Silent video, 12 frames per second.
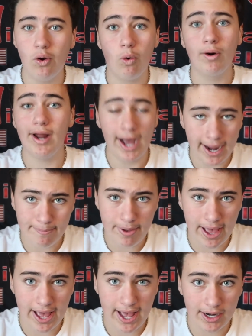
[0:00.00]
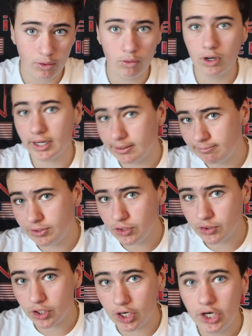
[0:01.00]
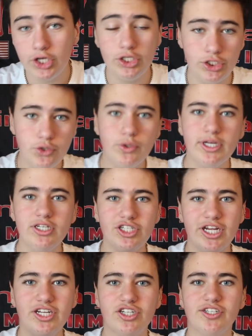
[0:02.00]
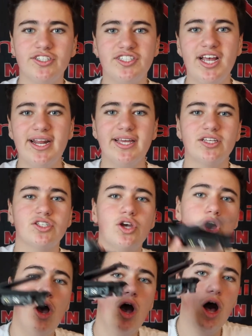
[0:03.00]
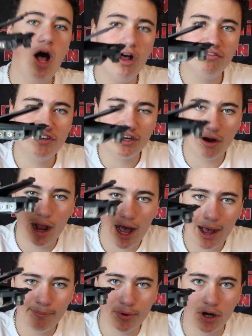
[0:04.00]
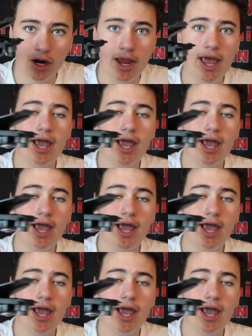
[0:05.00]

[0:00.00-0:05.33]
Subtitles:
or an iPad, or a computer, you can change the settings of your hopper.